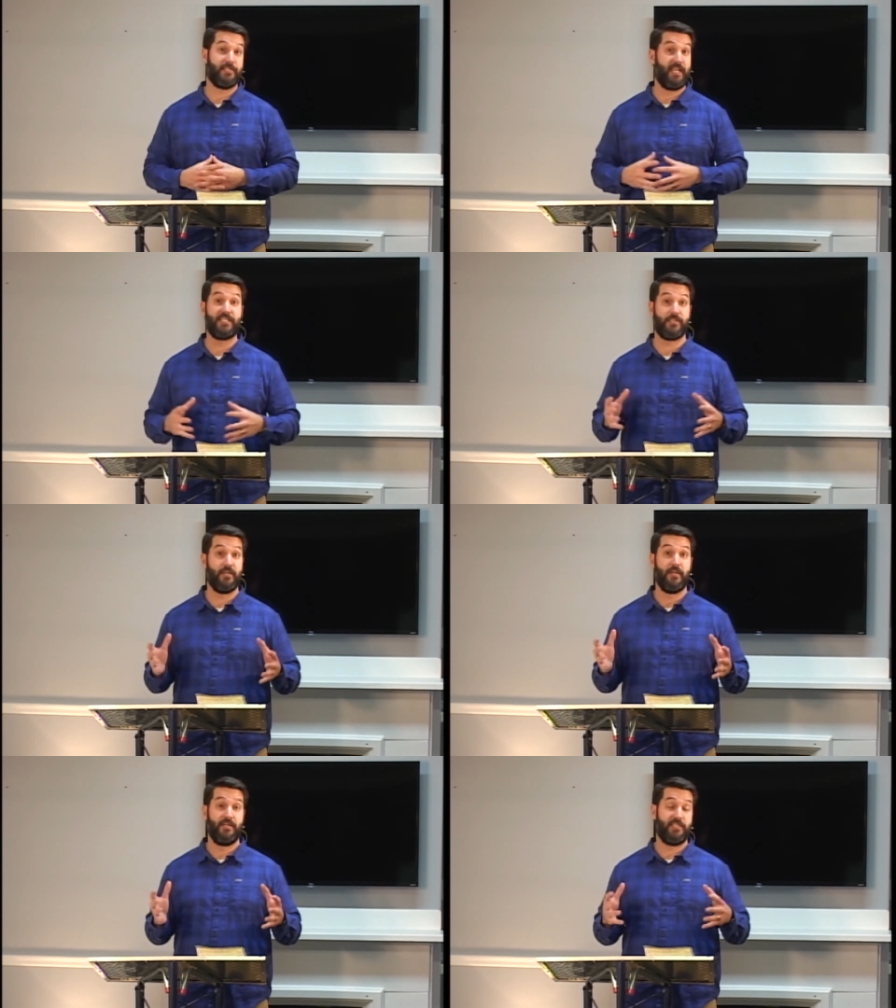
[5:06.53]
And that's a,
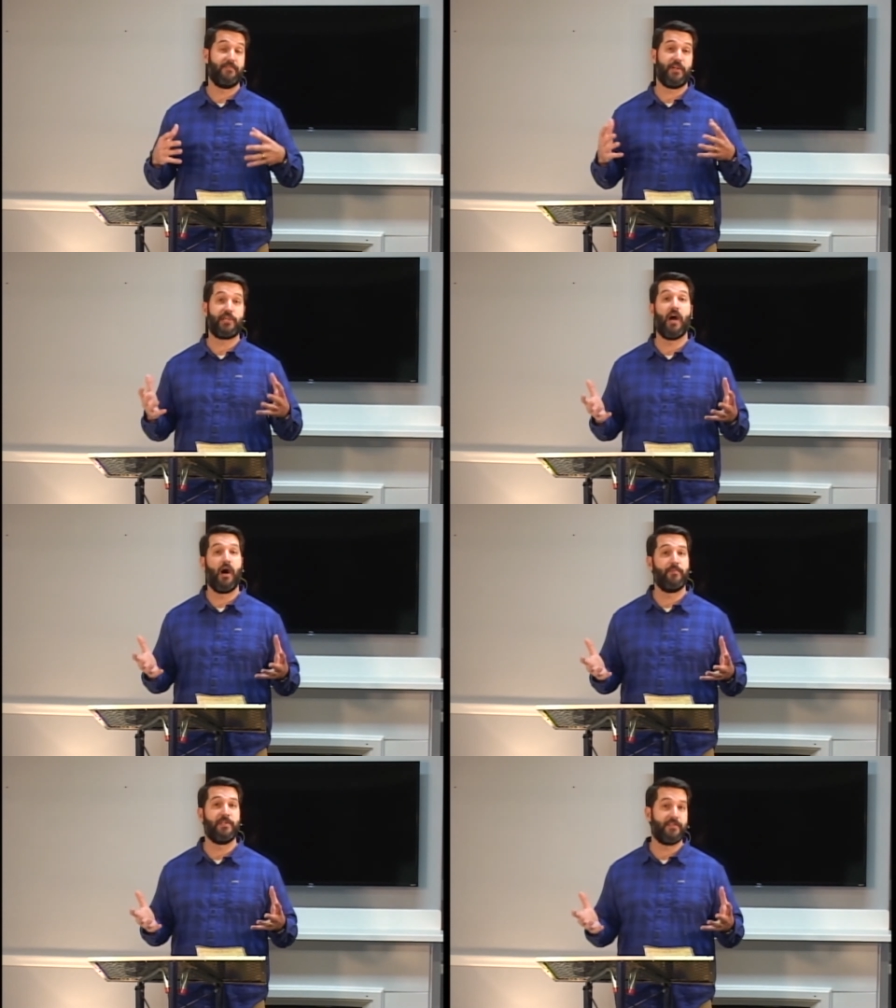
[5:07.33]
that's a very
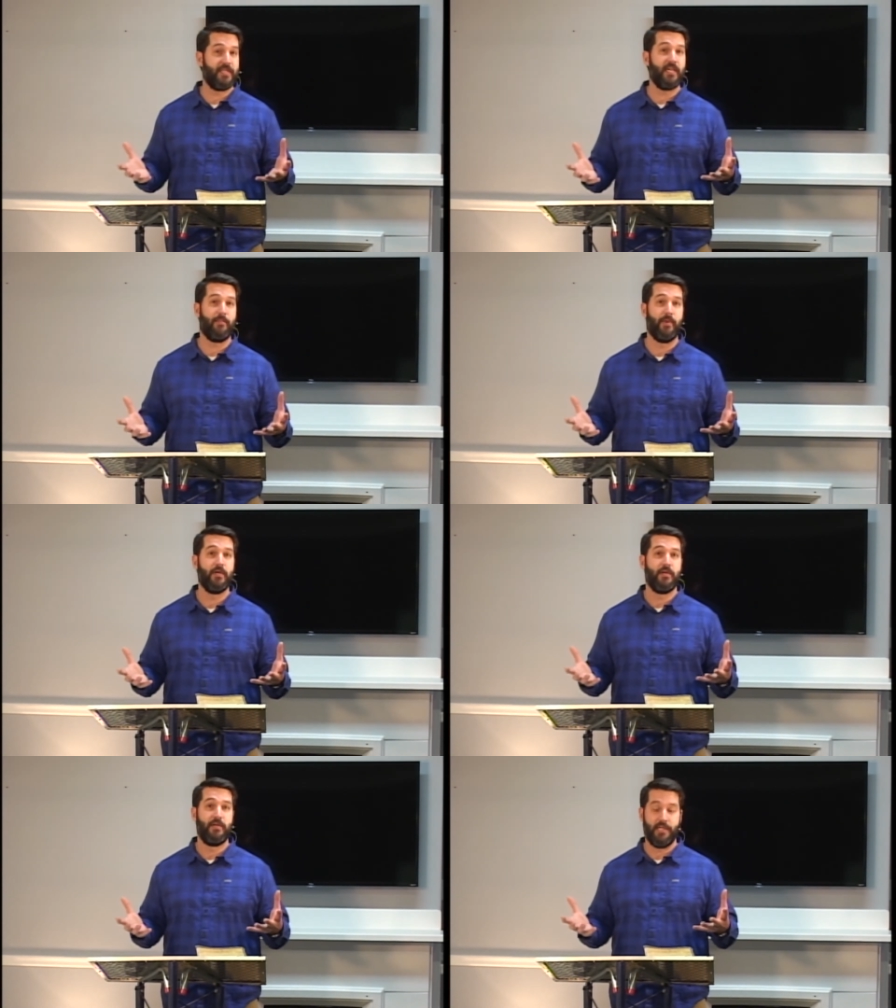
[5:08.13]
common theme
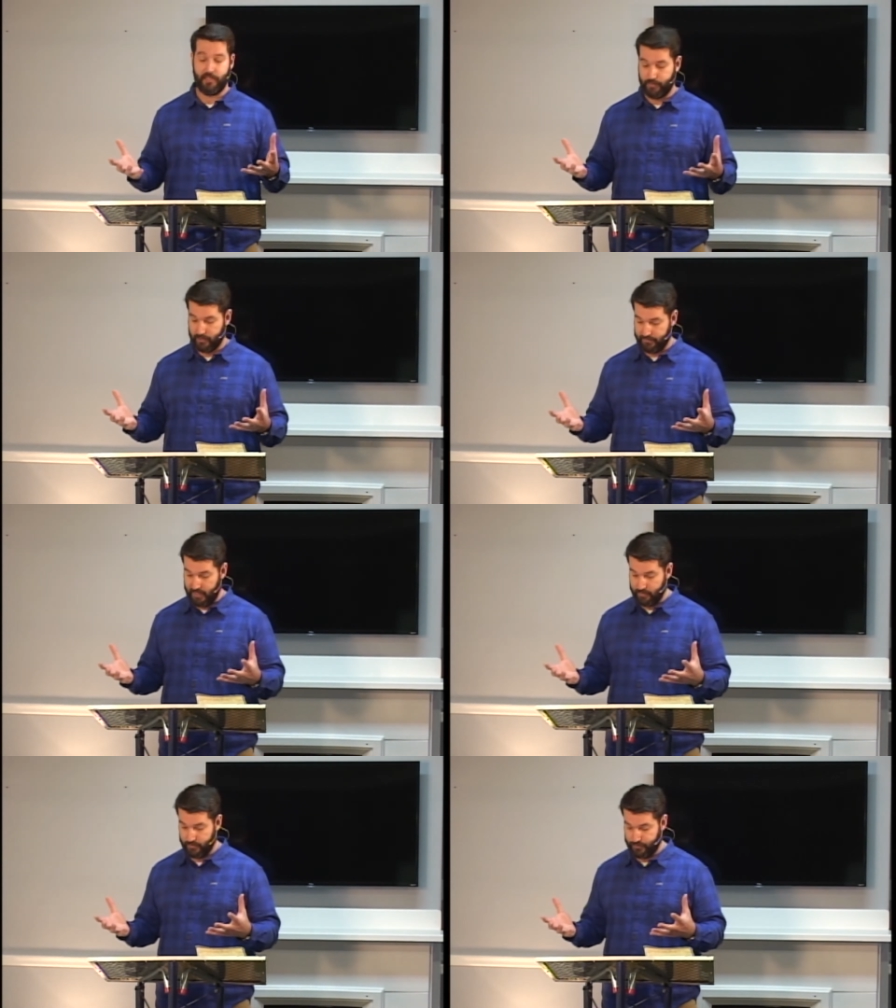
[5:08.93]
in the book of
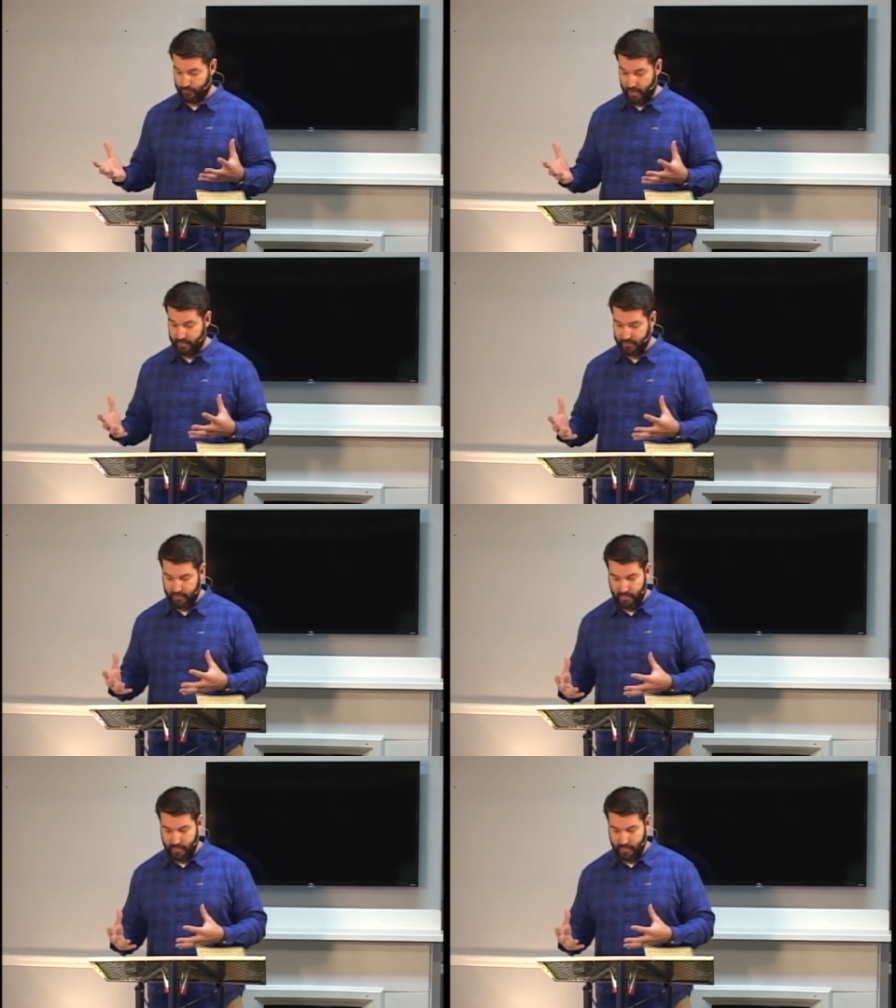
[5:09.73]
Hebrews, right?